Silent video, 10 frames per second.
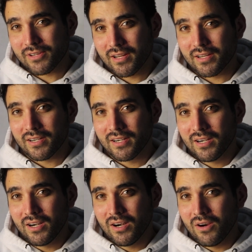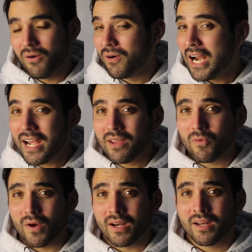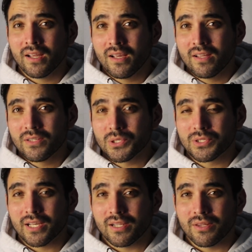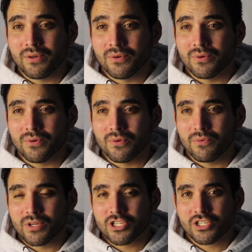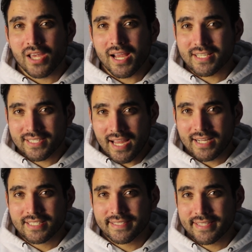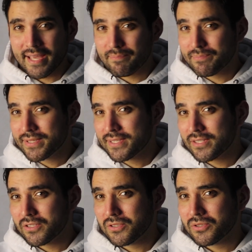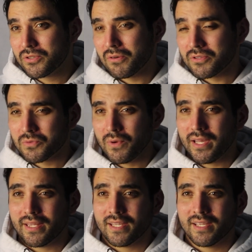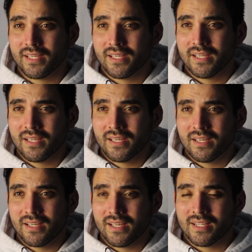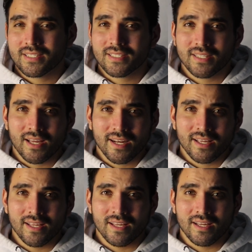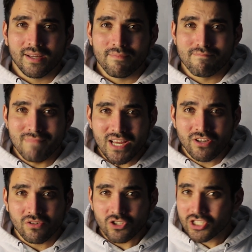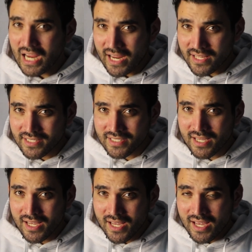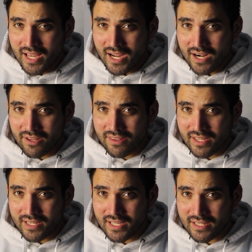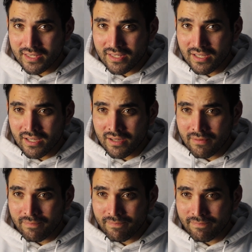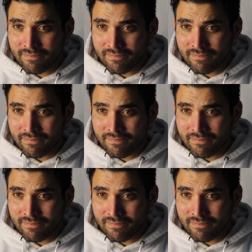trainer or anyone to tell you which exact steps to lose weight. It's not a major science. I don't think that